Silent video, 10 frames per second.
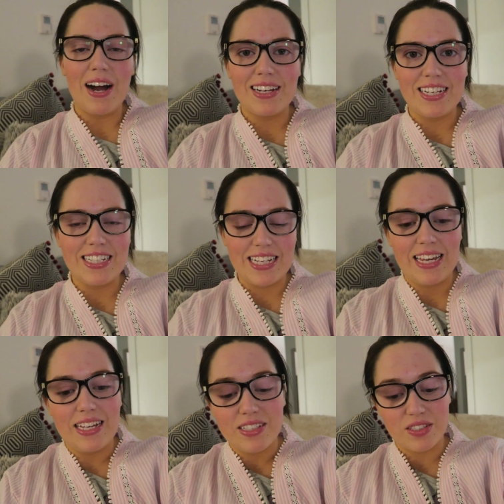but I need
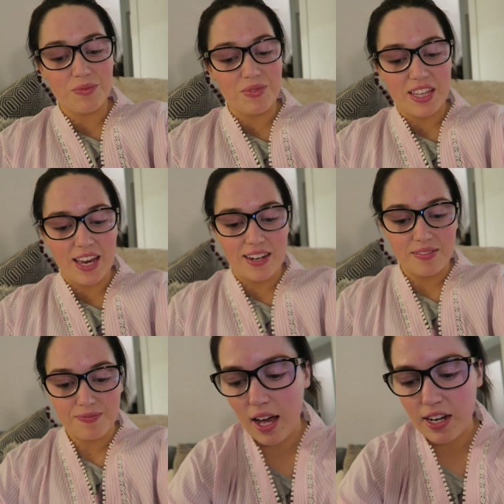to eat something.
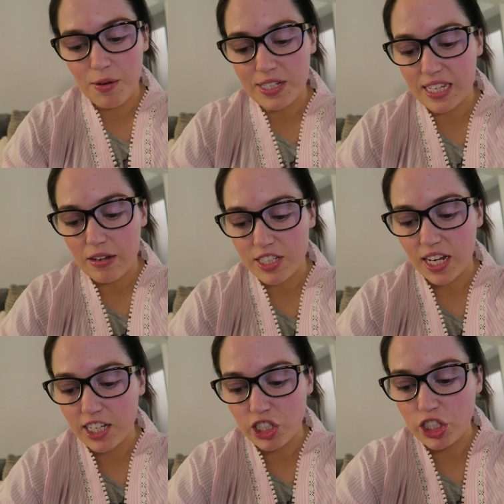I know it sounds
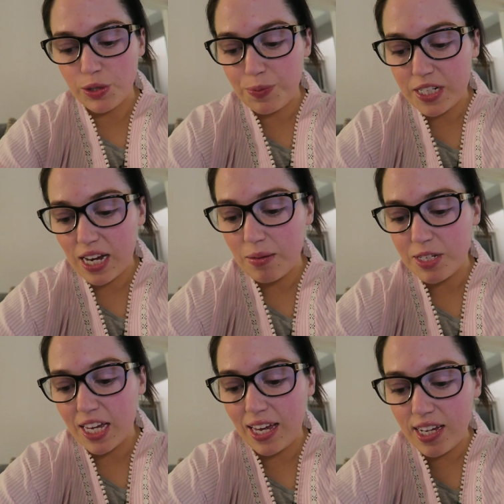like a stupid time
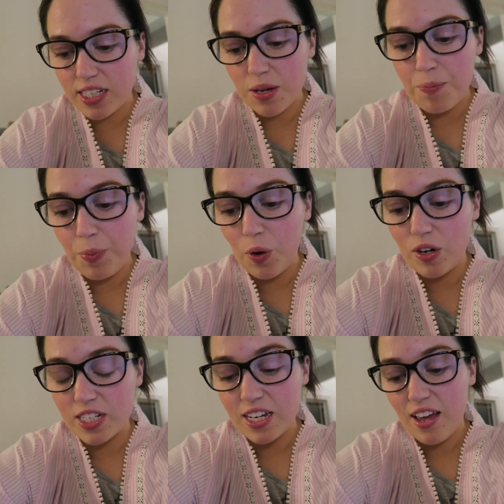to eat,
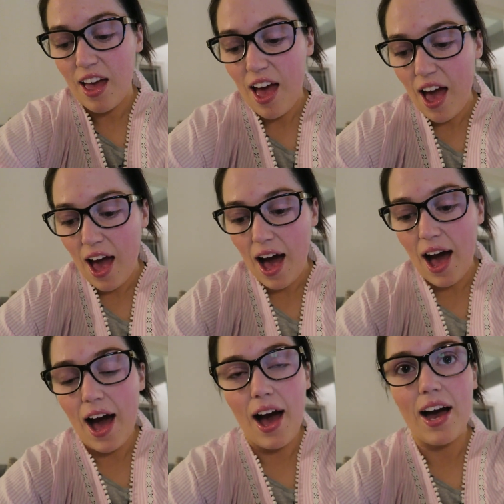but
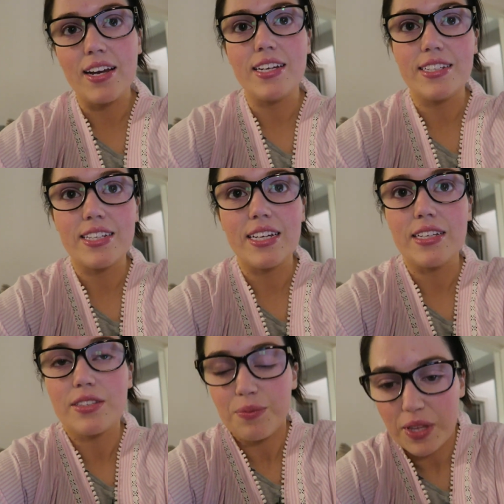I need to
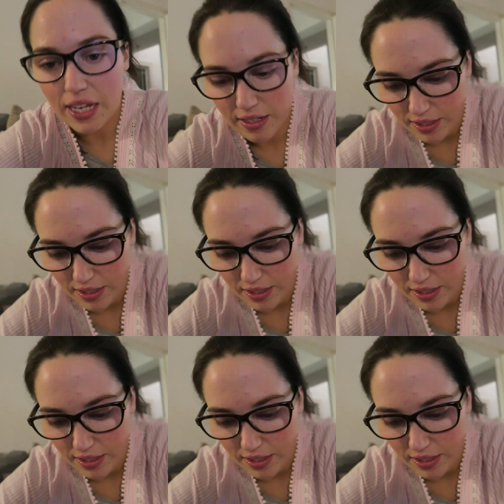eat something.